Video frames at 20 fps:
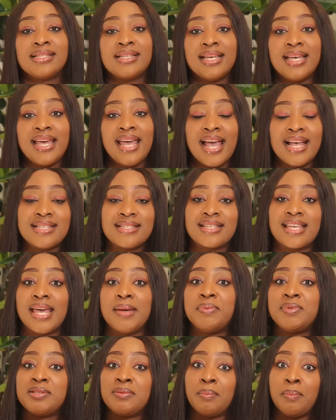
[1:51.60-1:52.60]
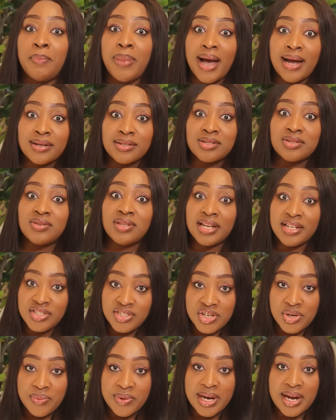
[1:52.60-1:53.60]
and he escaped back to
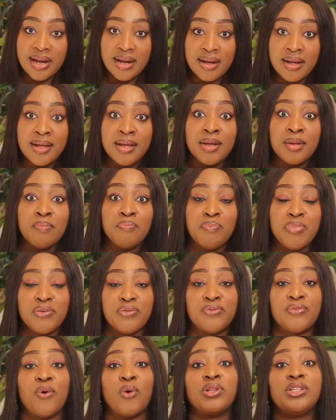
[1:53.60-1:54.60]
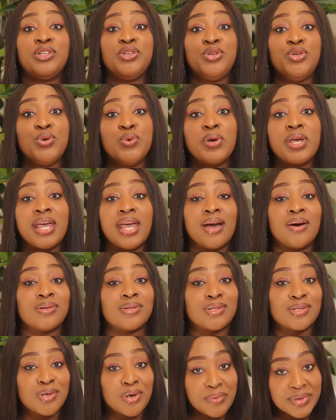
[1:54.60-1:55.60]
Nigeria before the UK
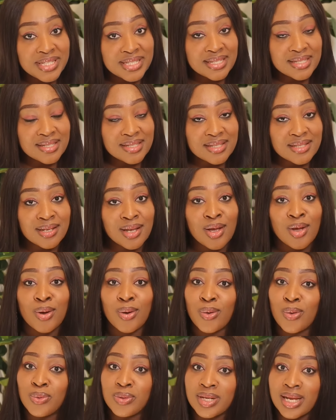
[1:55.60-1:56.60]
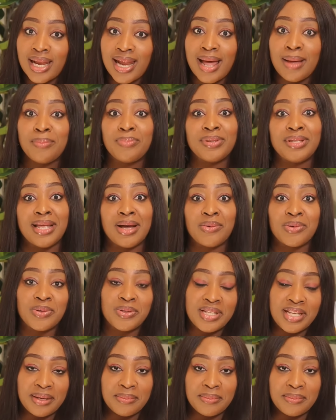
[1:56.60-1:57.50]
authorities could clamp down on